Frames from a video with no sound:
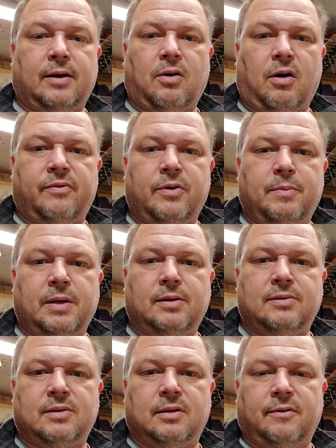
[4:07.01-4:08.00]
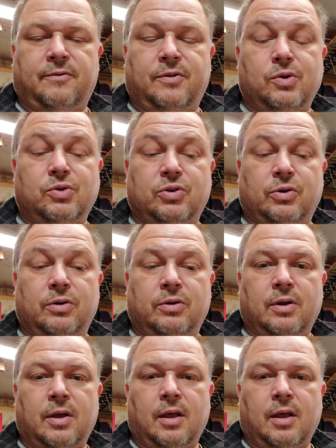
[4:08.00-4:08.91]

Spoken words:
coffee beans in the future,